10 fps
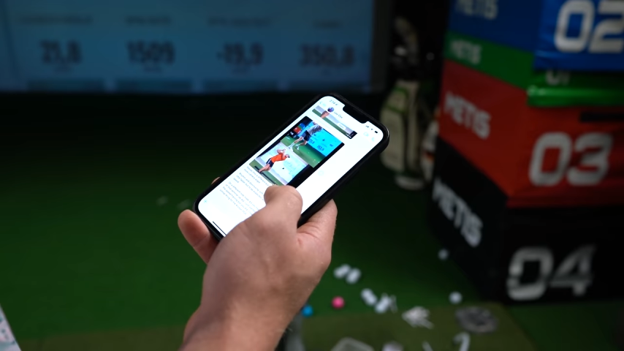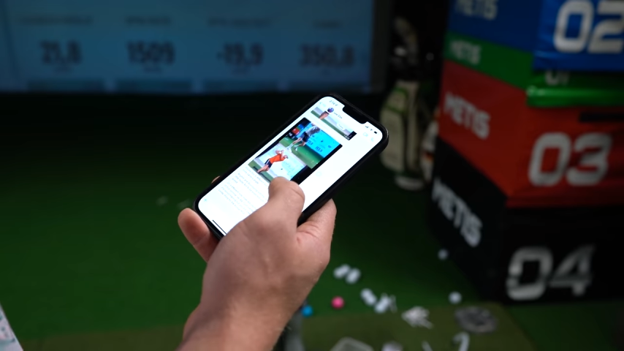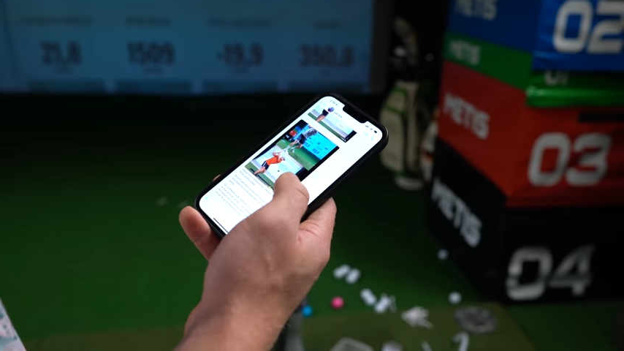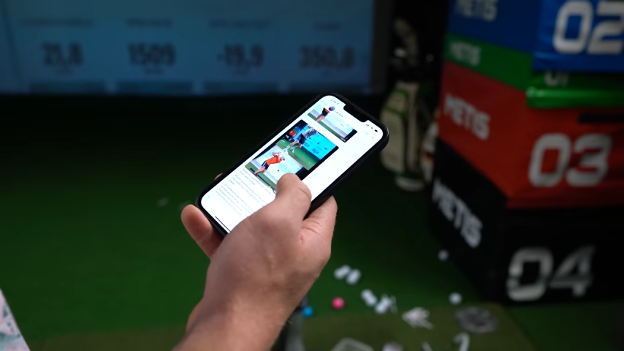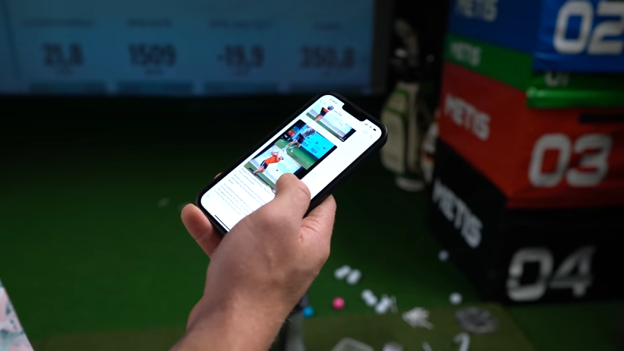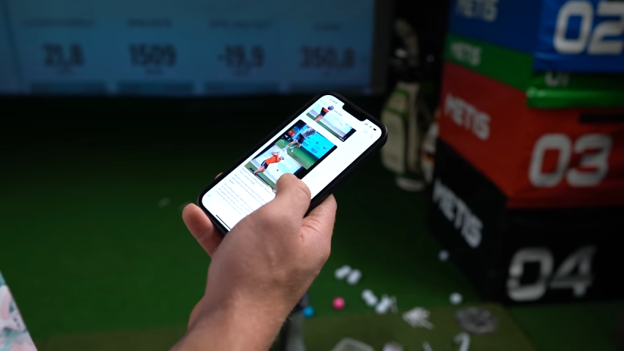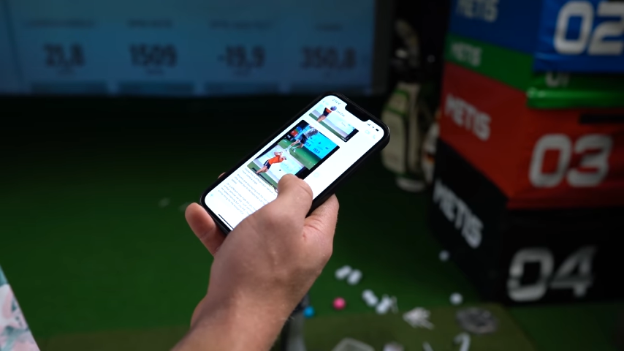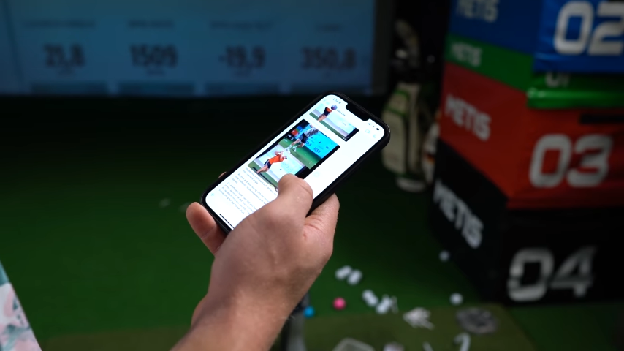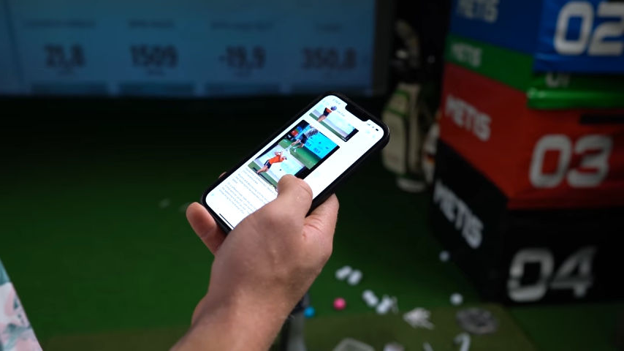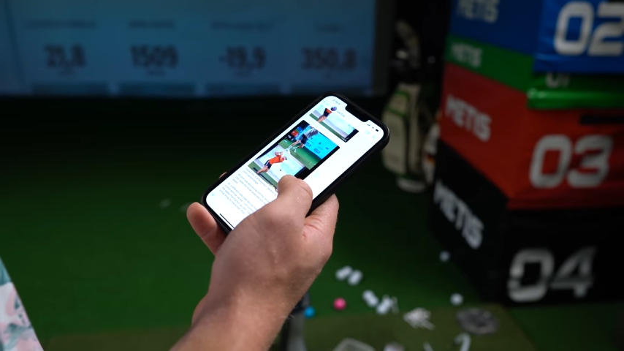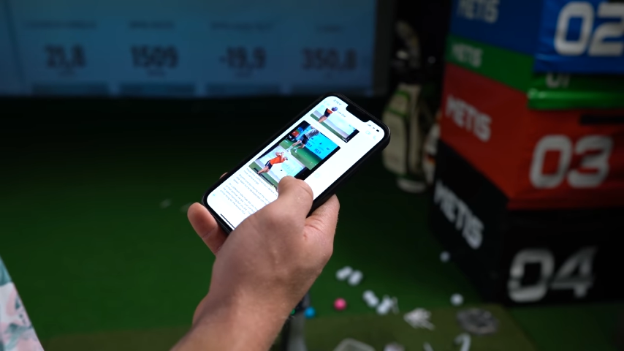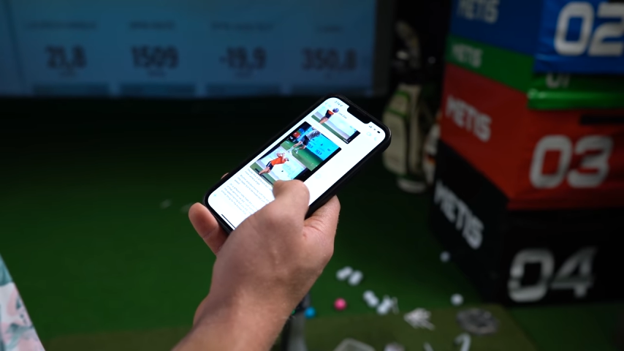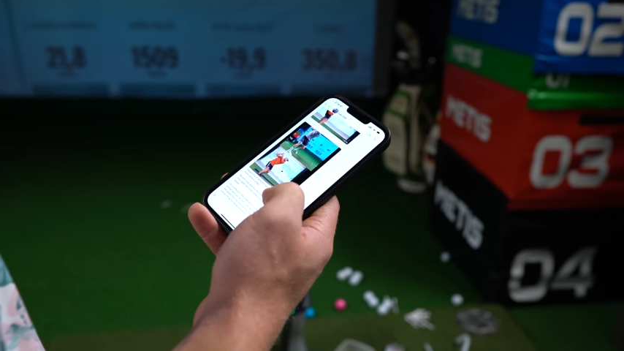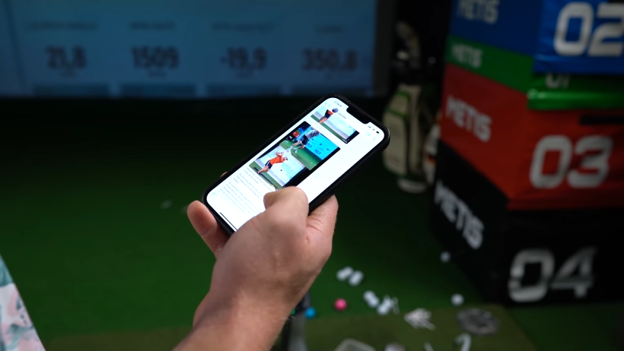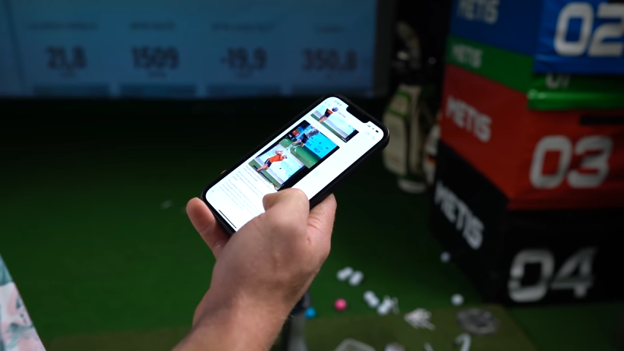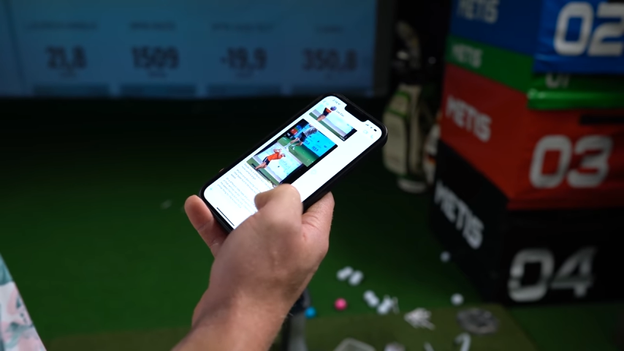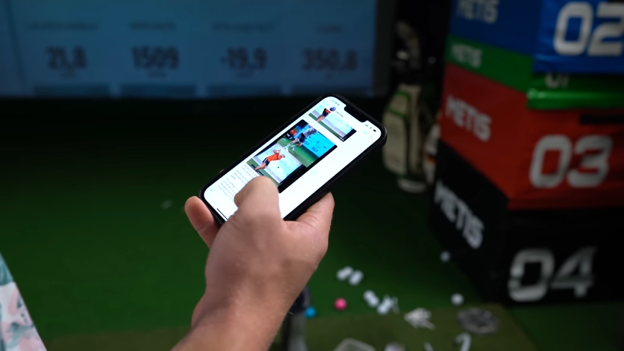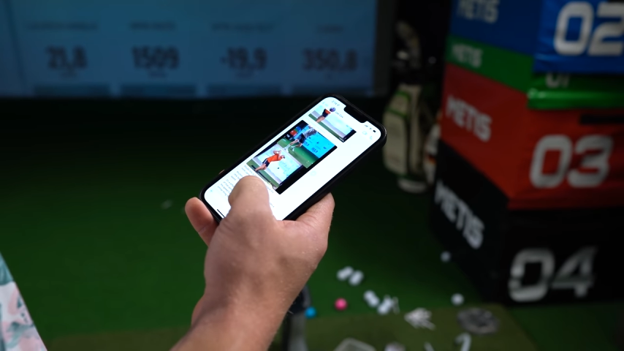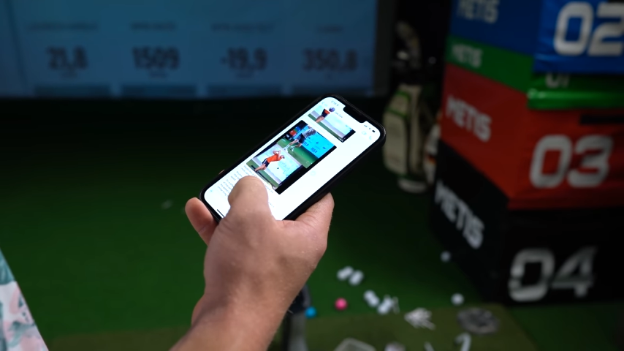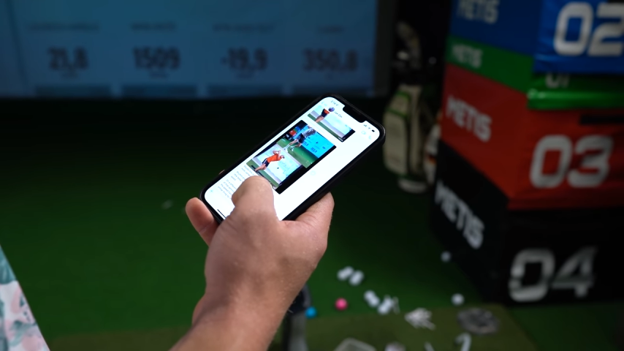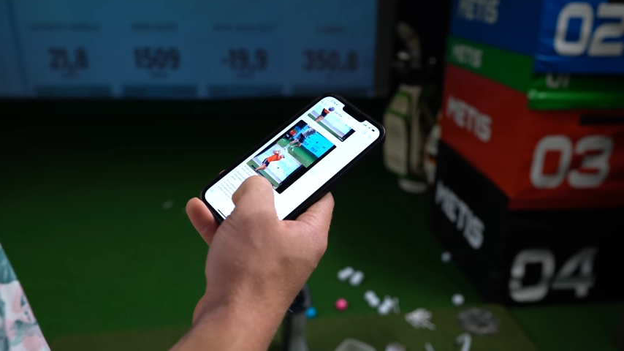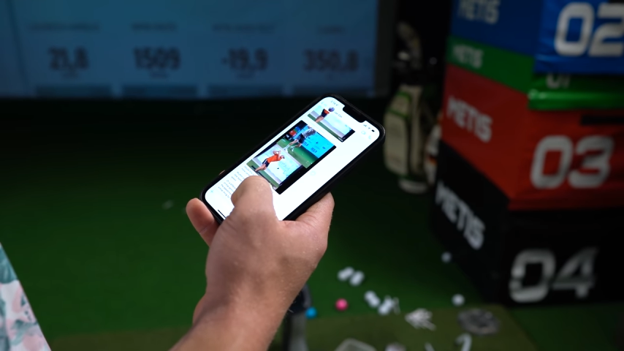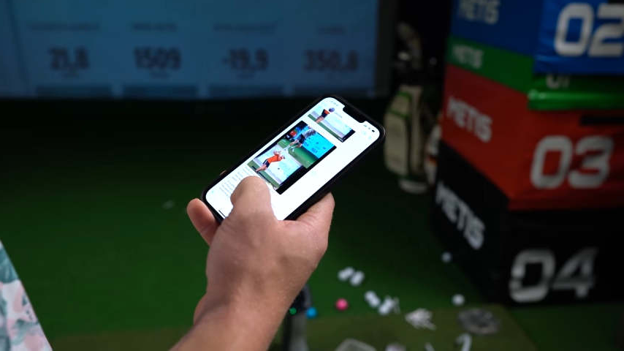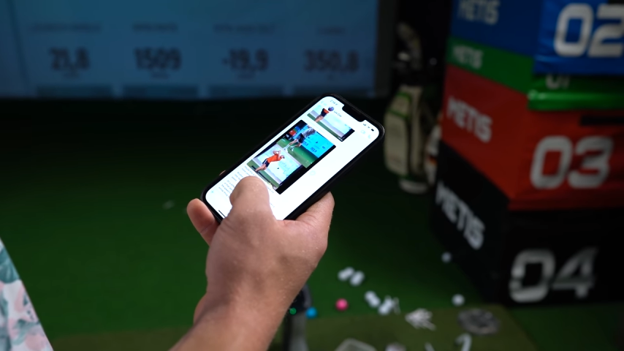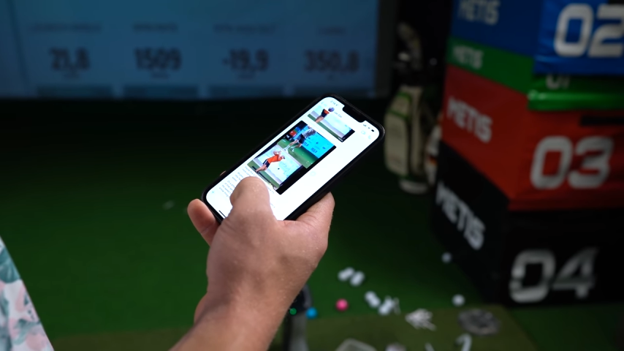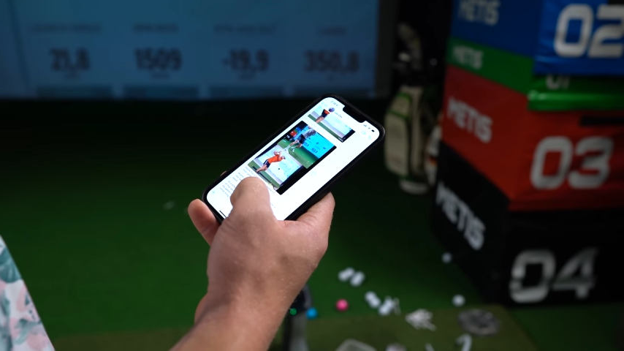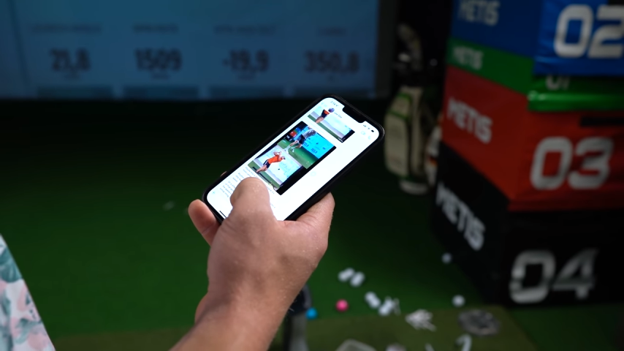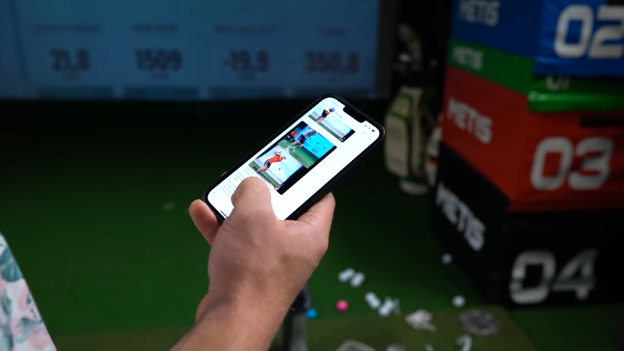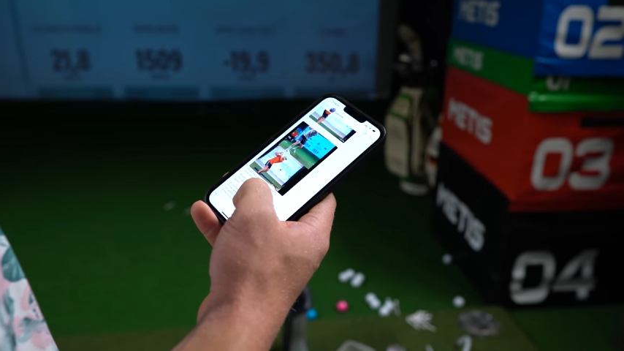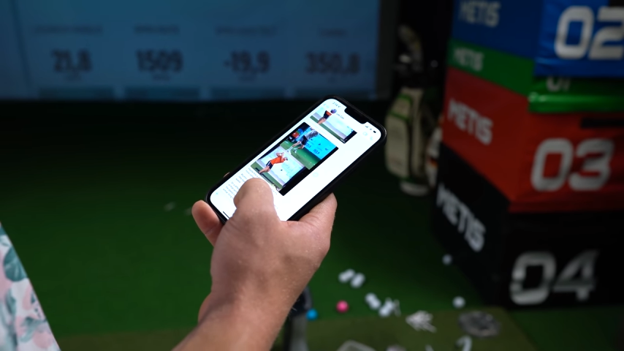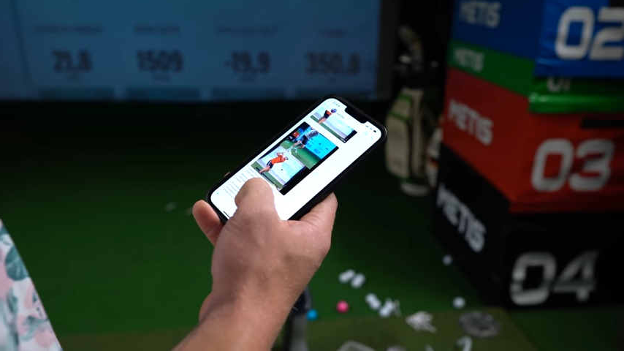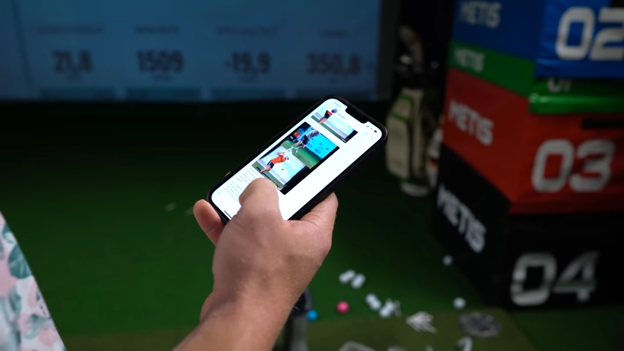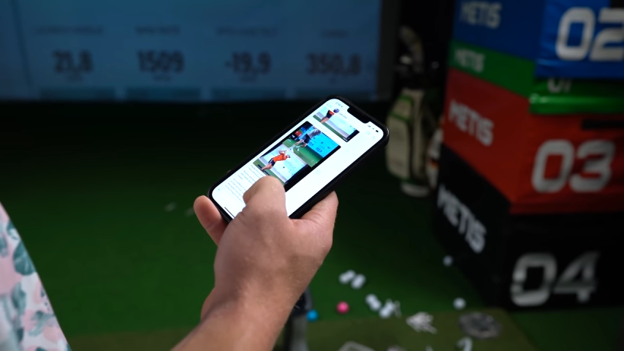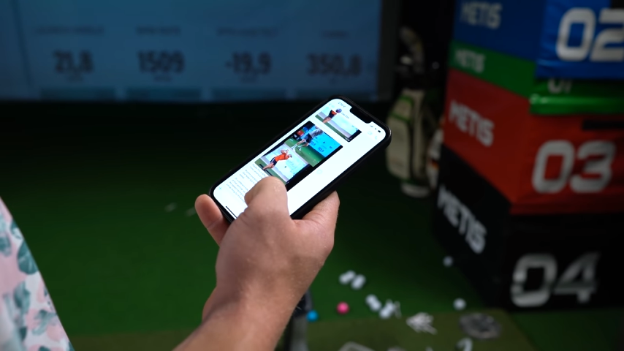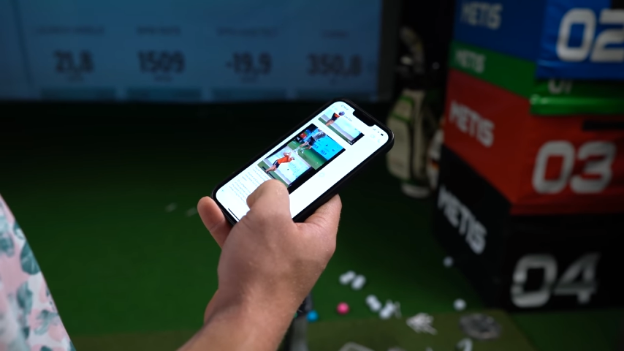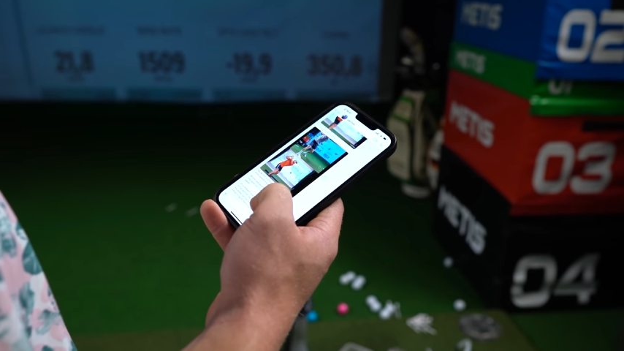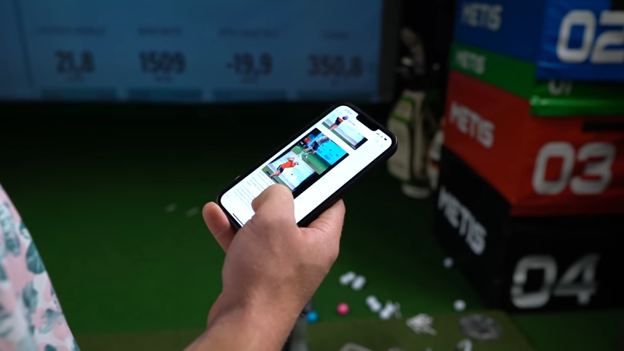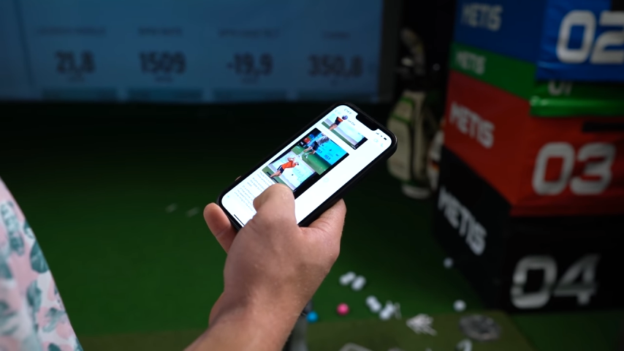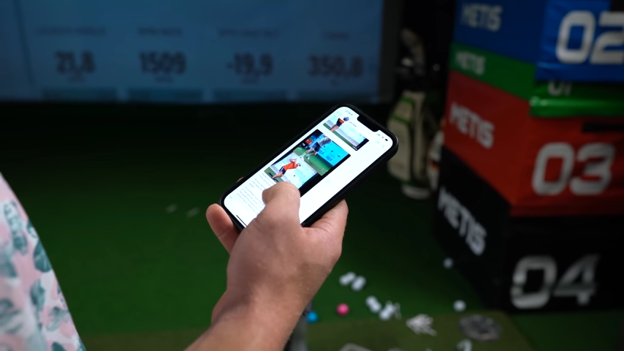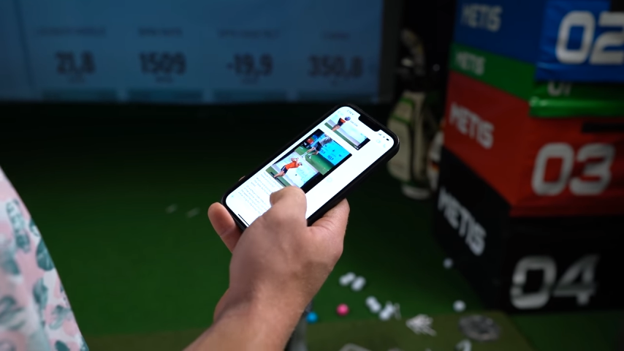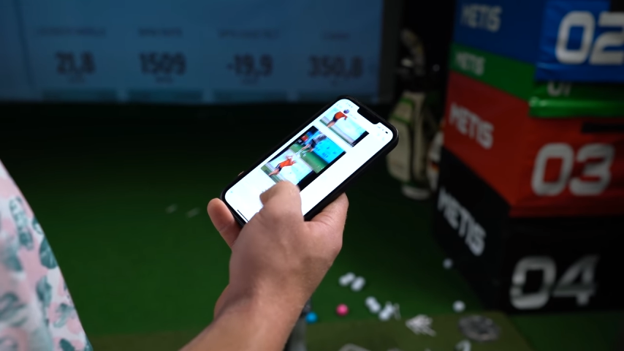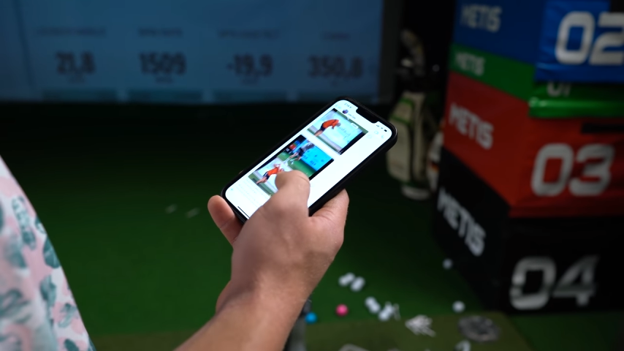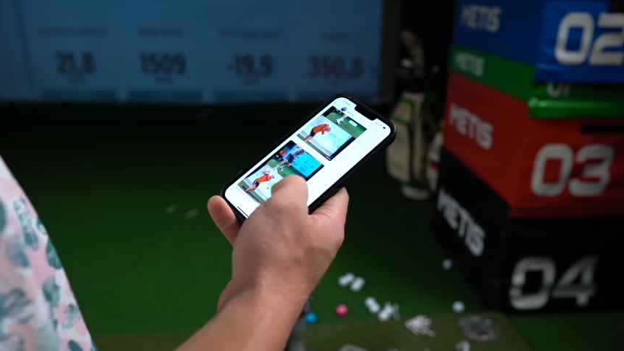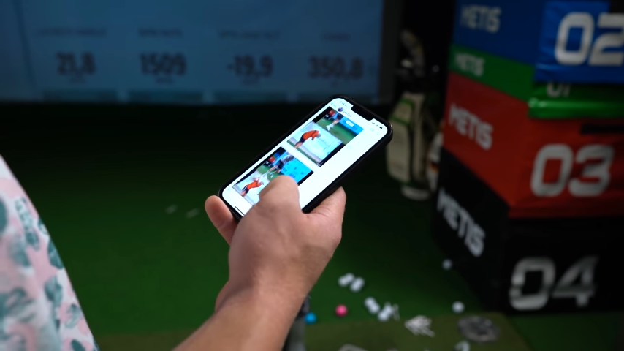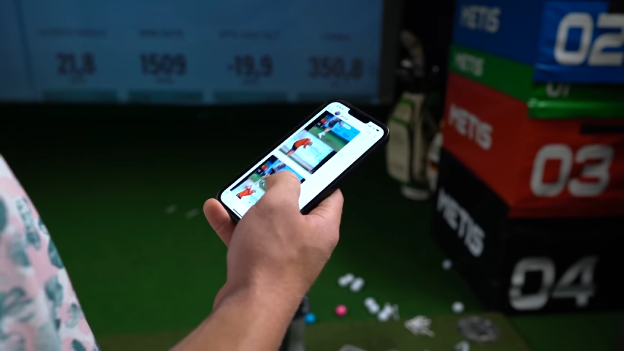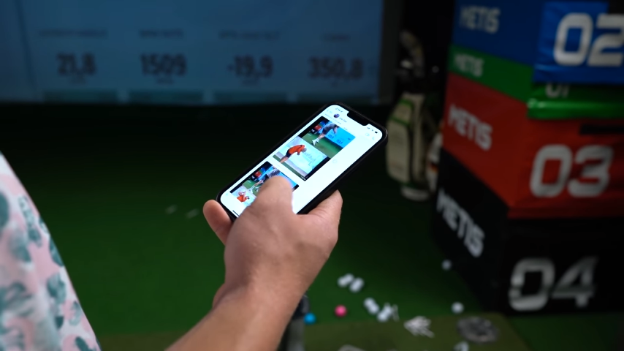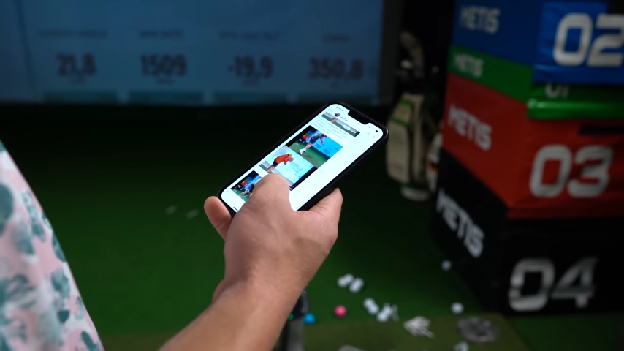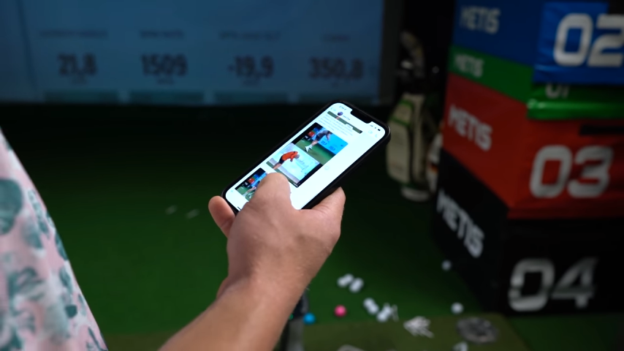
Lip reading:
(no speaker visible)